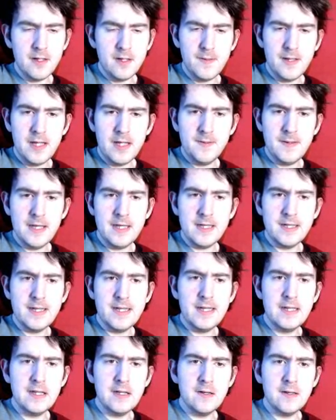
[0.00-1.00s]
pivot,
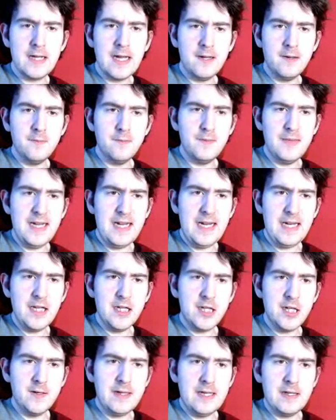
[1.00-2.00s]
this is all on me to
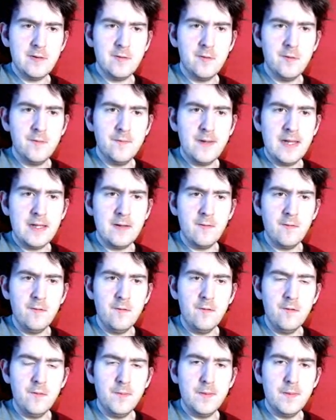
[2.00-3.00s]
show that talk things
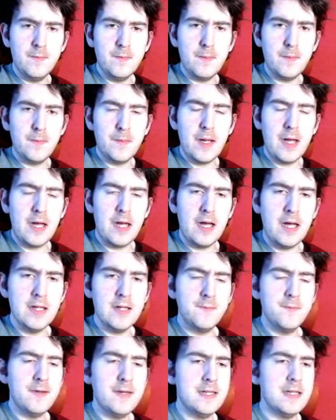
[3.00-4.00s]
all
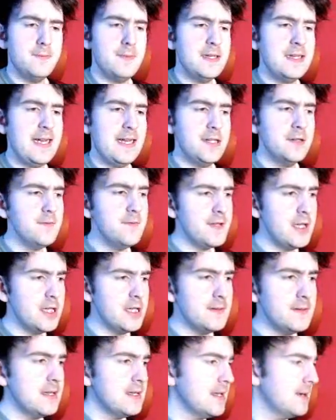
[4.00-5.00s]
past, present, and potential
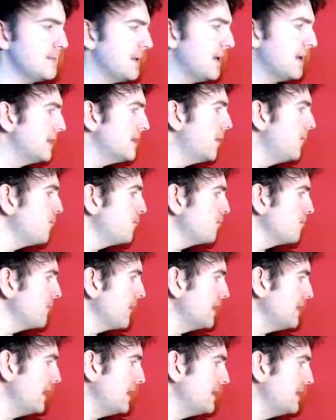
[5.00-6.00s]
future Disneyland Prize.
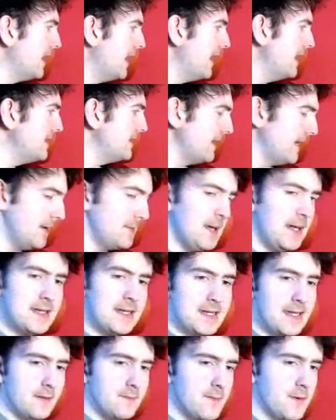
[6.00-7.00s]
The entire team is
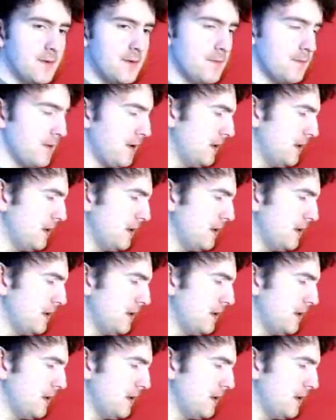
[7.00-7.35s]
assembled.